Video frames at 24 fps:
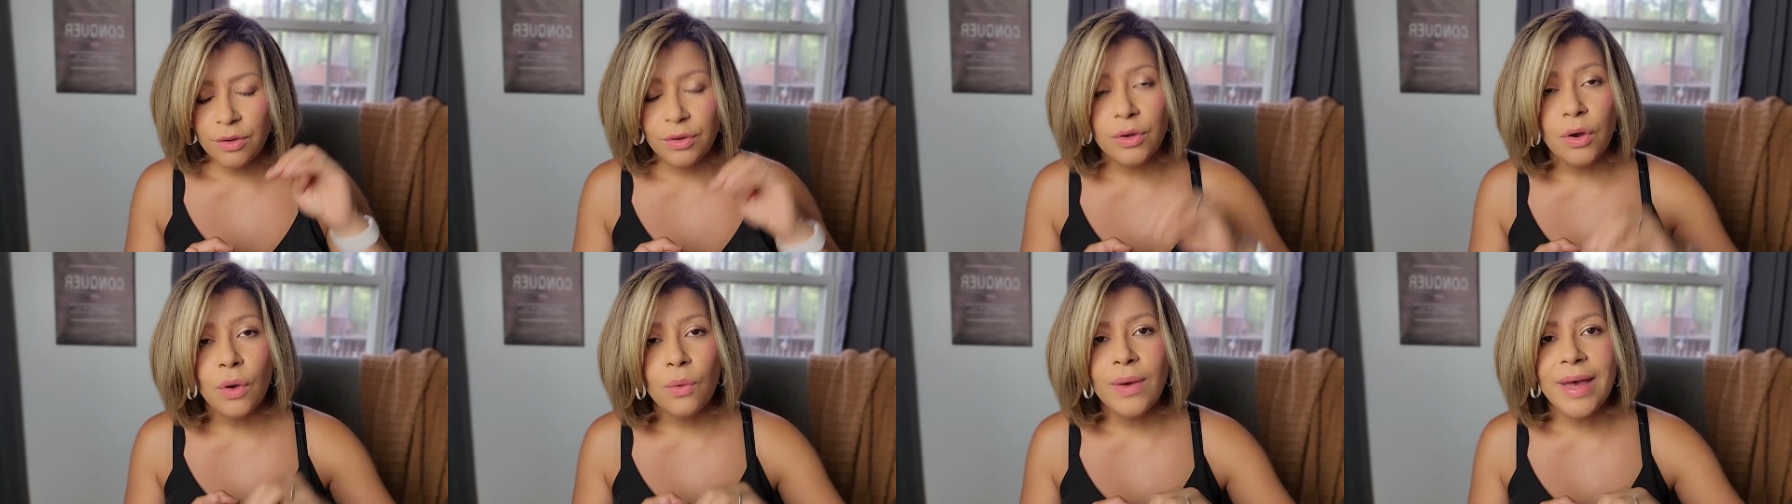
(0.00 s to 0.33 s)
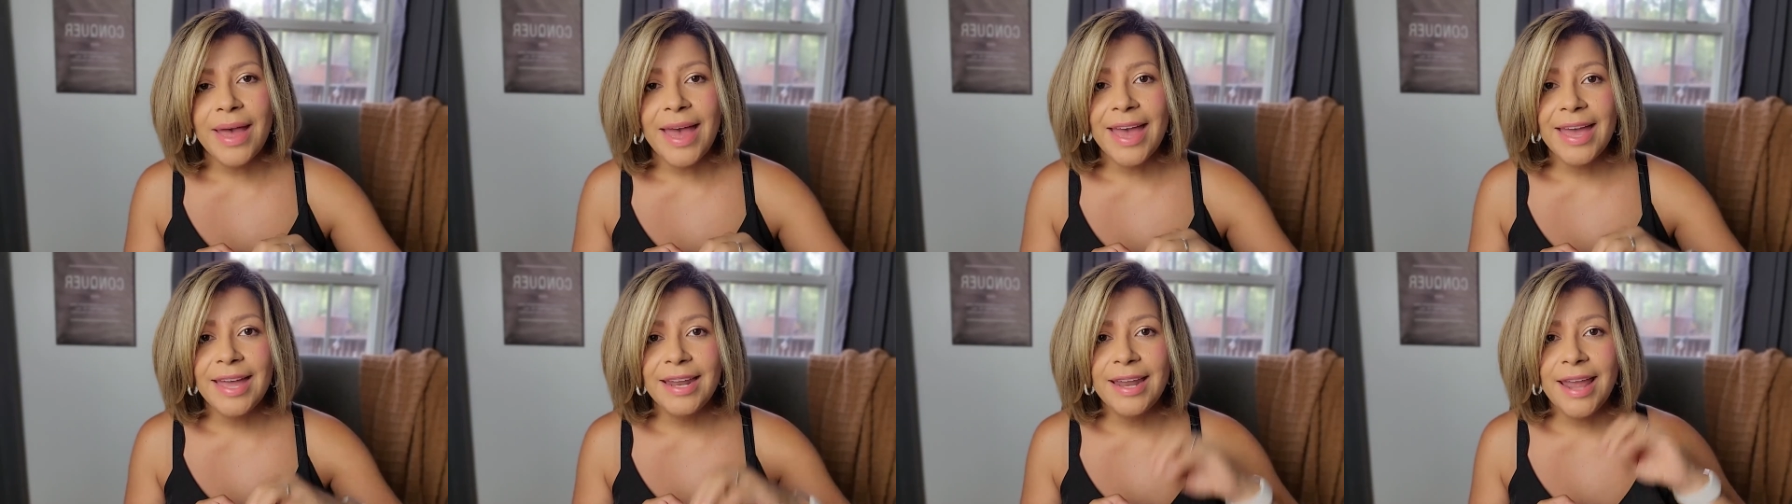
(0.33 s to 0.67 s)
go
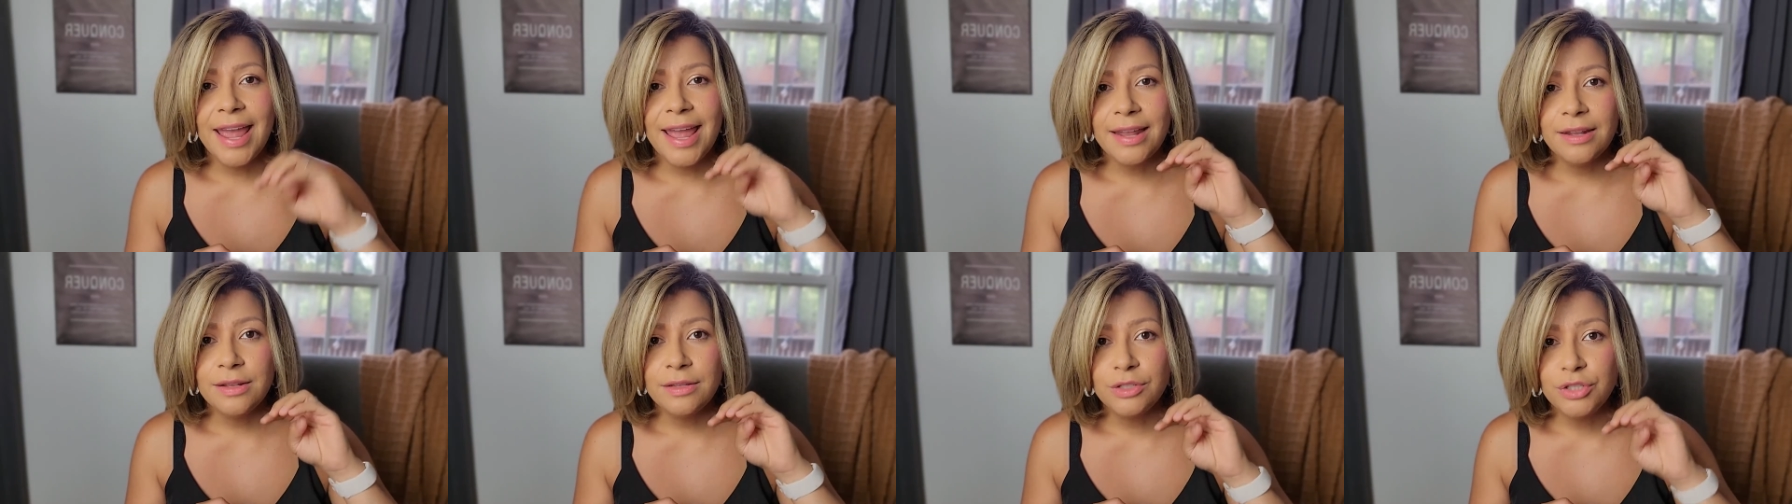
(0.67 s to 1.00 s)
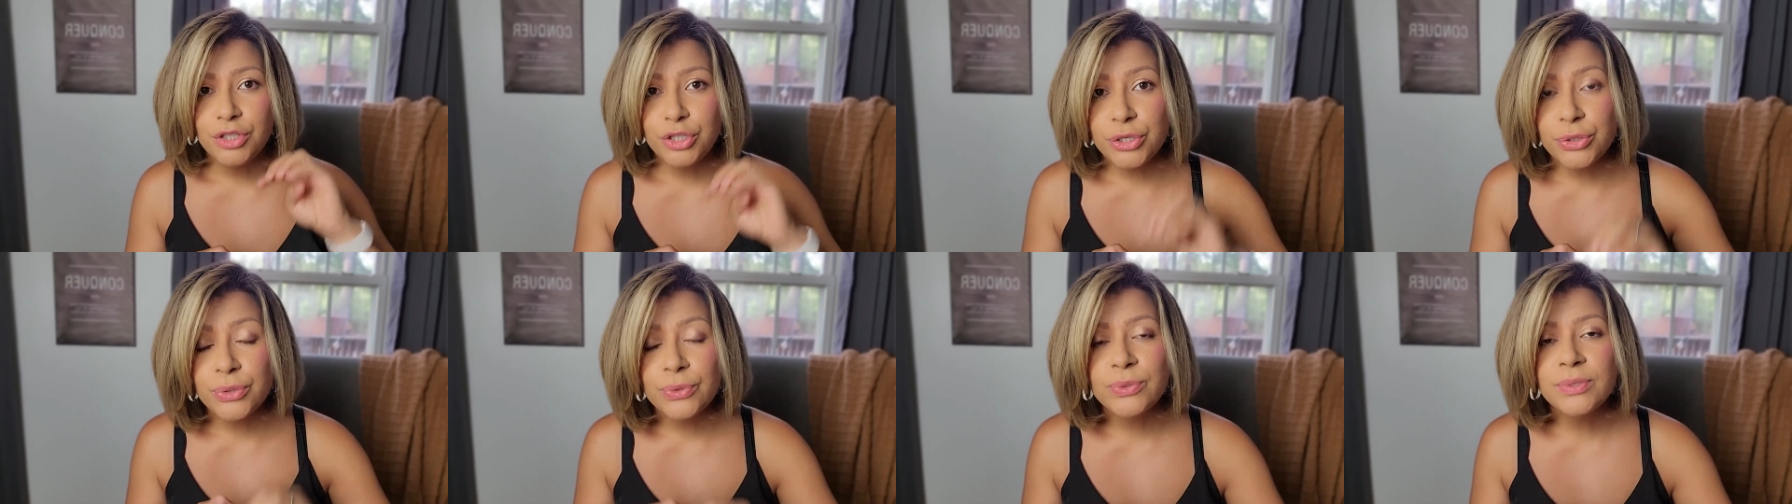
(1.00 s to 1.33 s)
ahead and
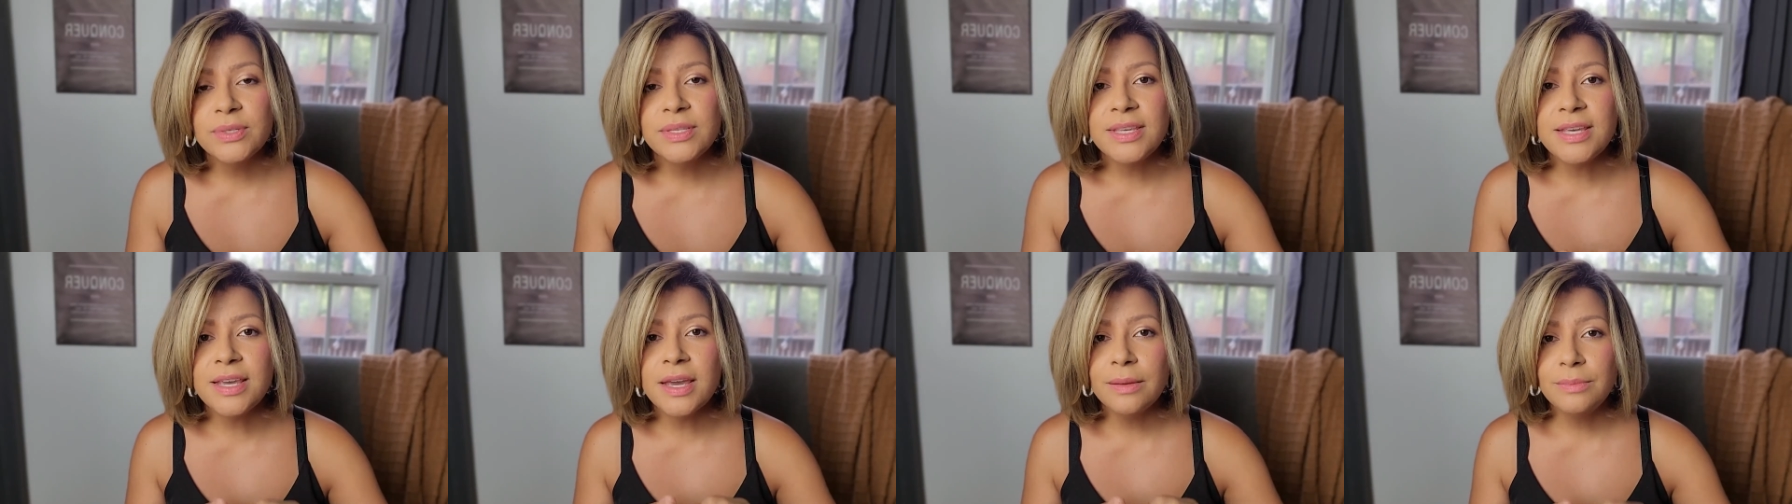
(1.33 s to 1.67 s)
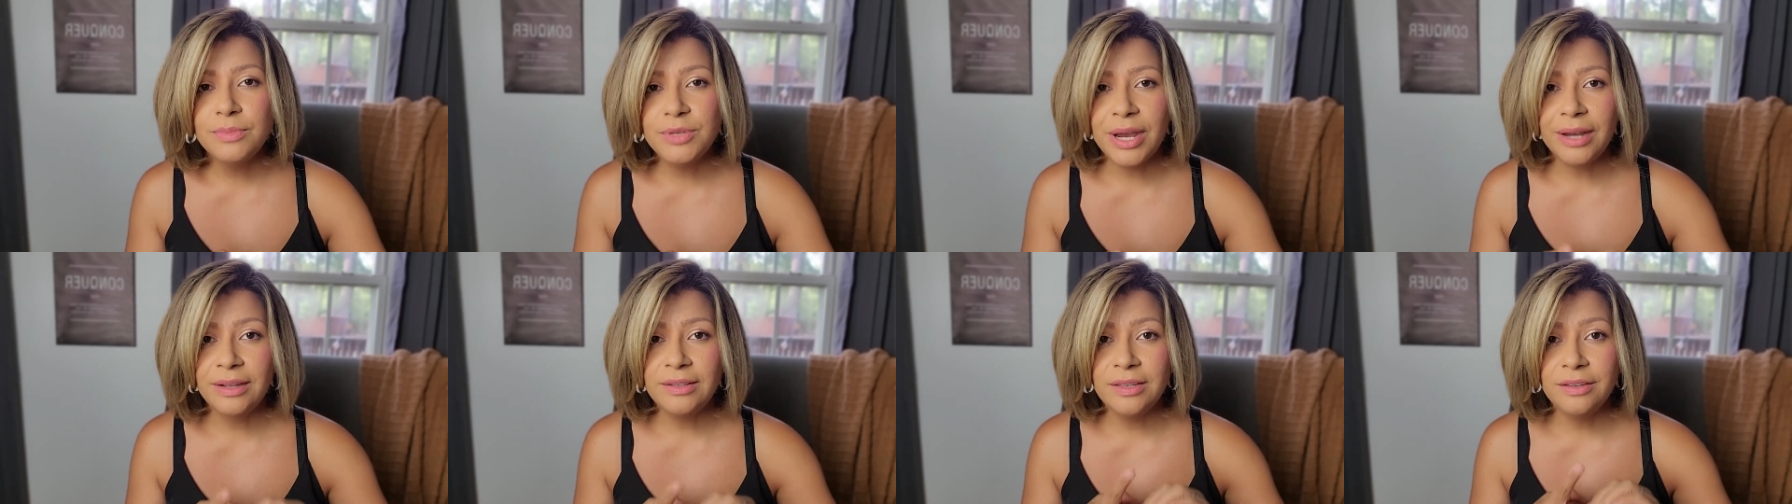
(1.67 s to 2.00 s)
choose the
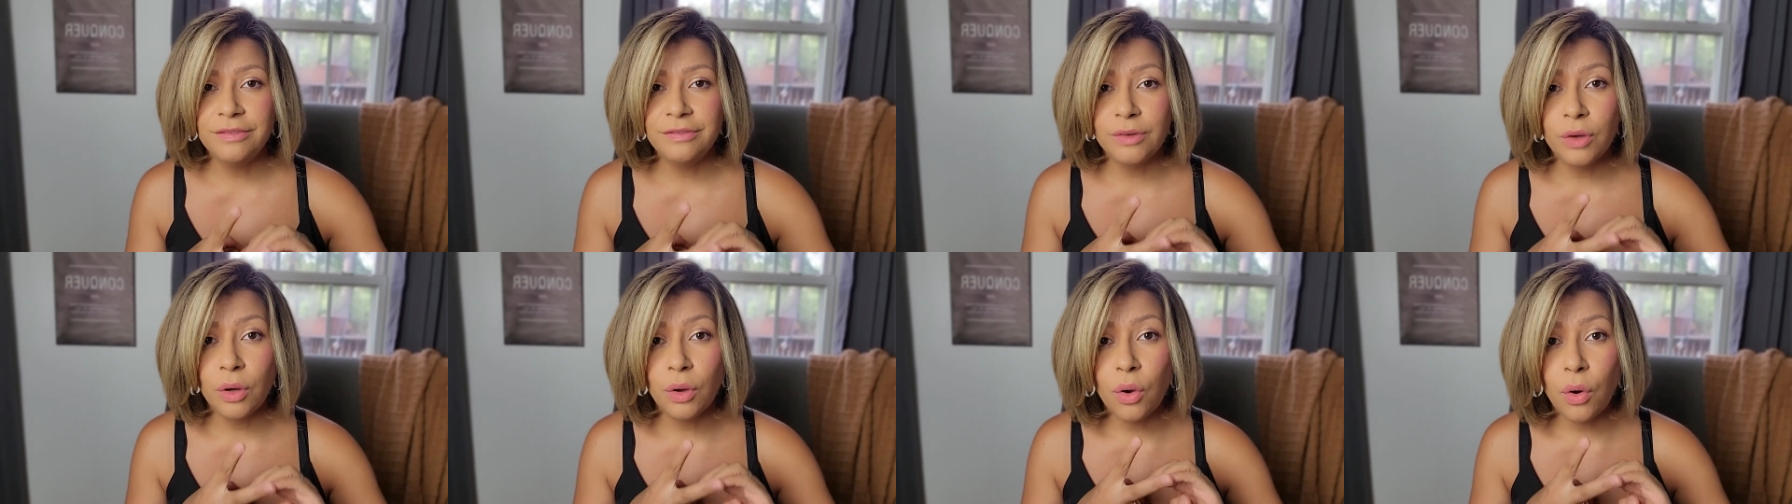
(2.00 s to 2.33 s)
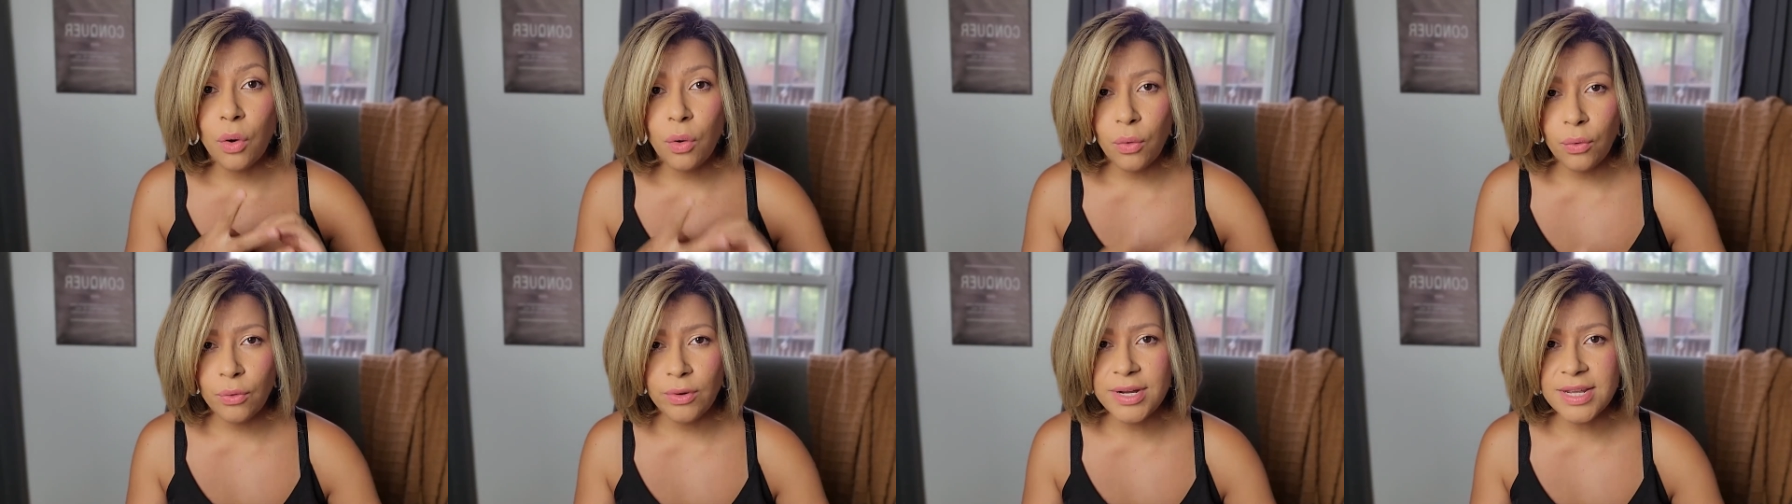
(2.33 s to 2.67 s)
objective
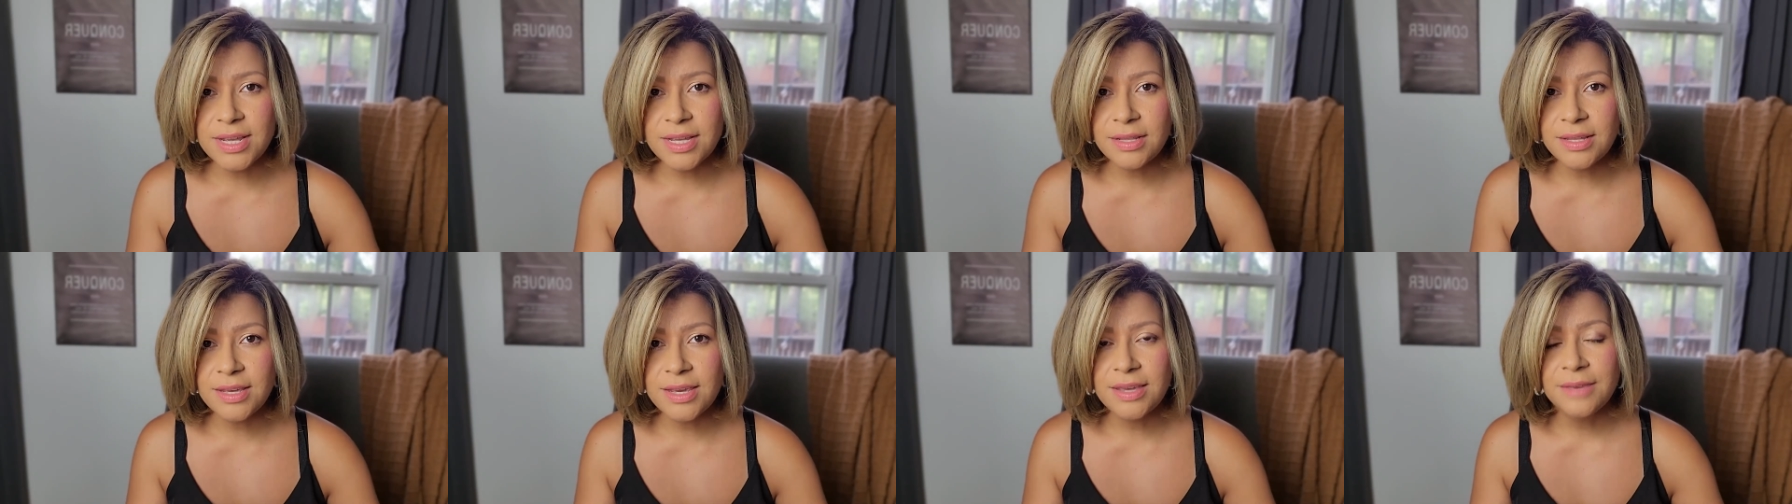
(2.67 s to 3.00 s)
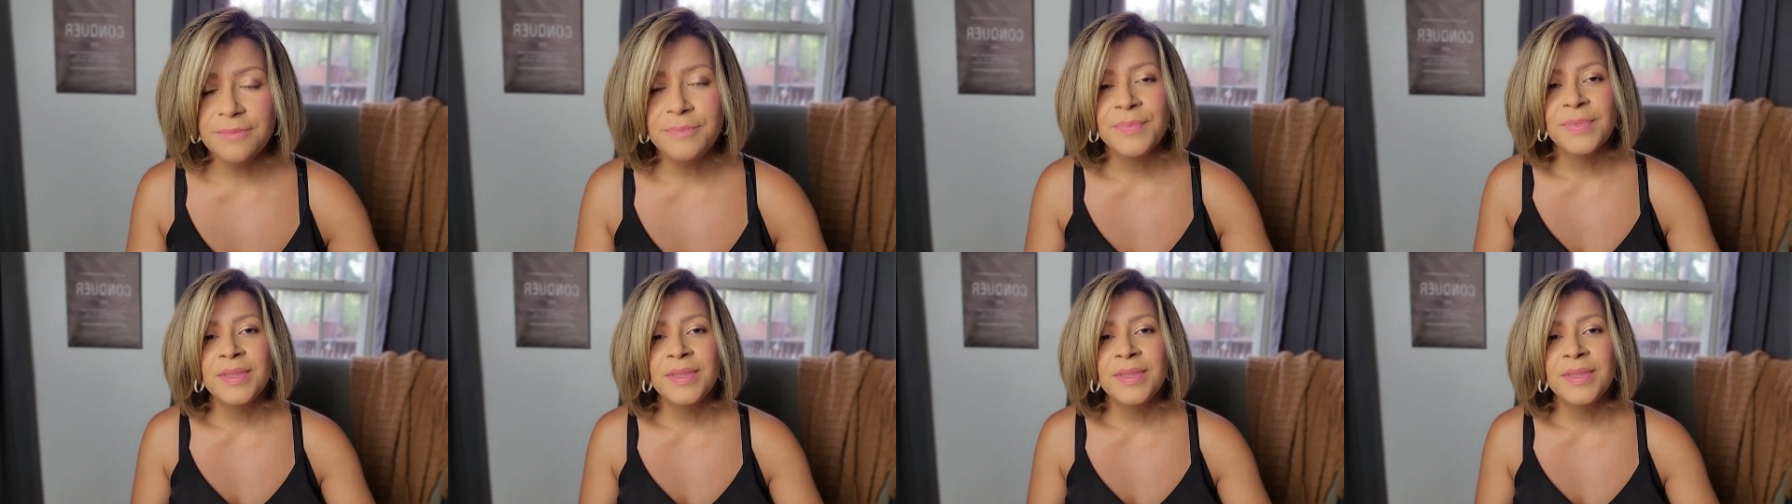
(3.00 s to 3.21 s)
accordingly.